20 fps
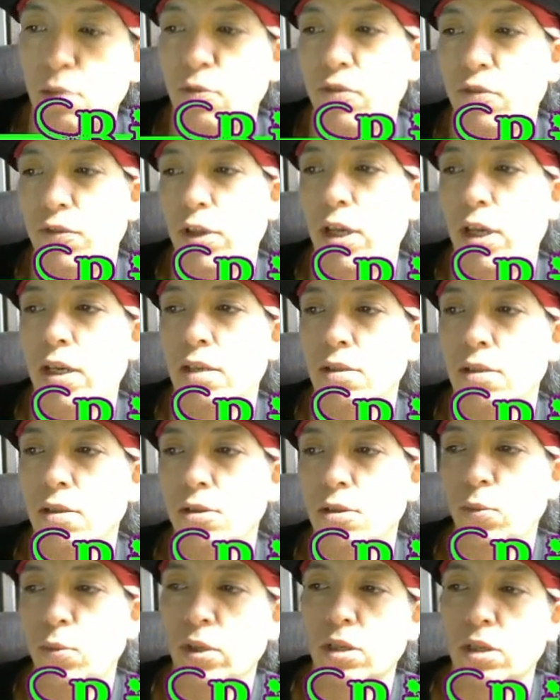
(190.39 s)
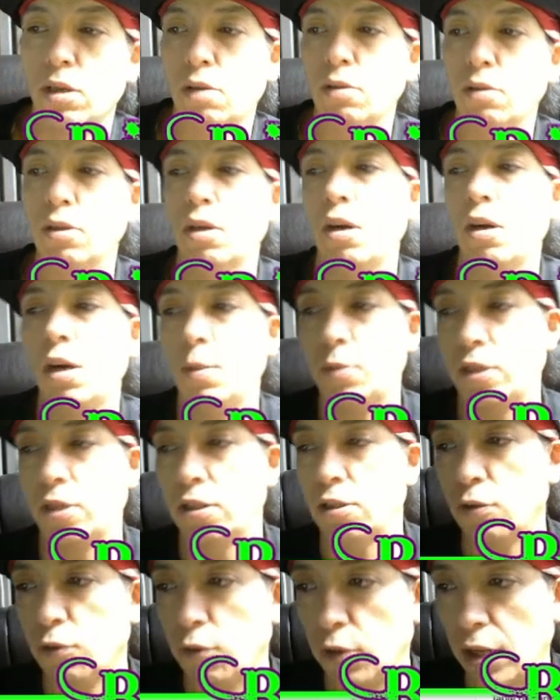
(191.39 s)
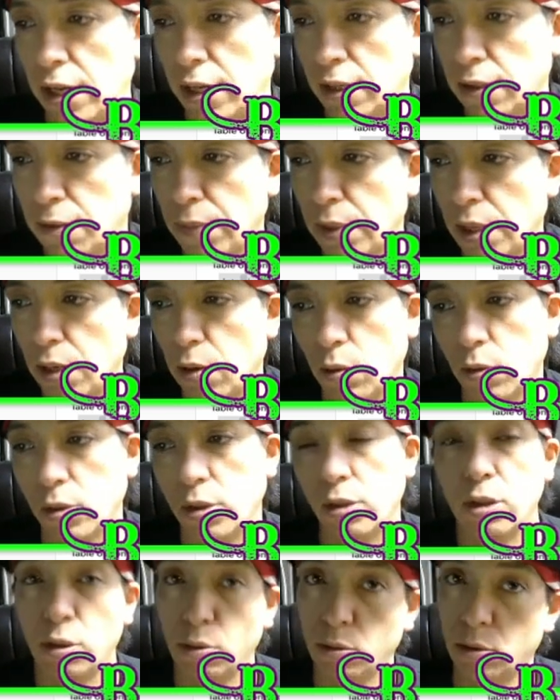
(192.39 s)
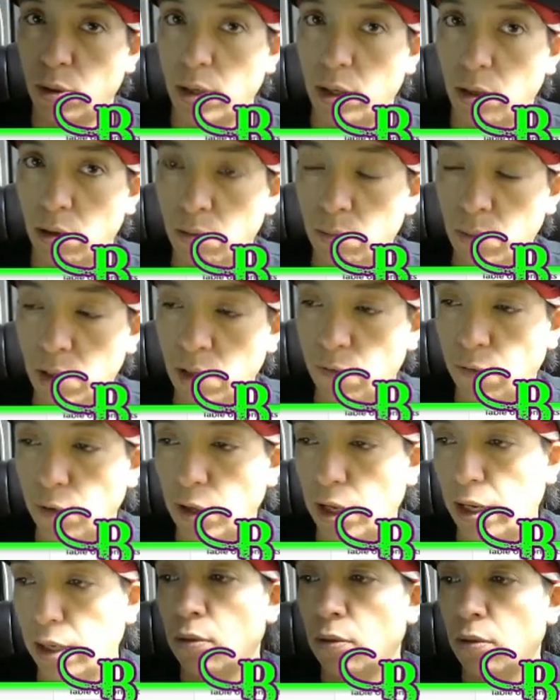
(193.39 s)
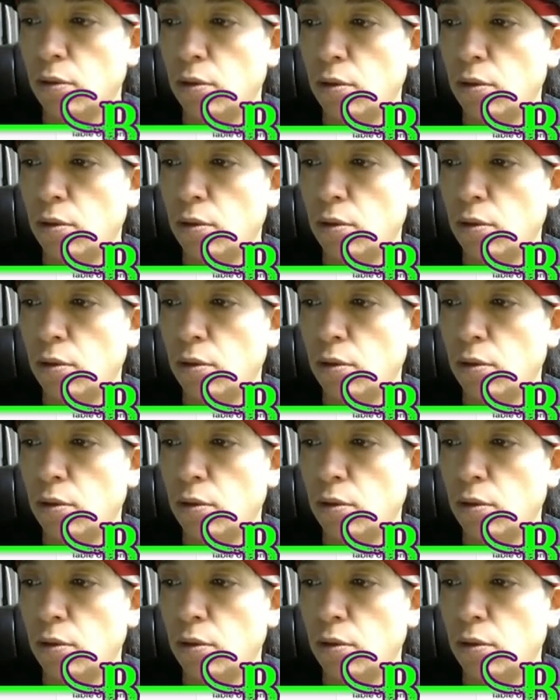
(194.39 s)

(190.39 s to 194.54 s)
Flag has also been called the Hopkins Flag, or the "Don't Tread on Me" flag.